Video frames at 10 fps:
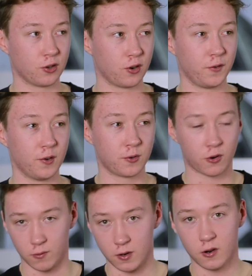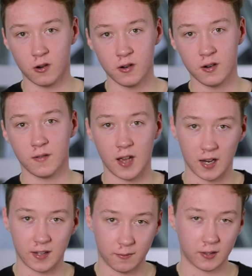short film called Real Gone,
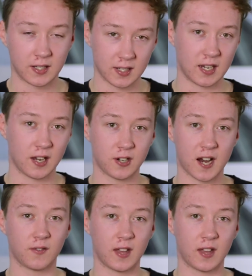and they released a soundtrack for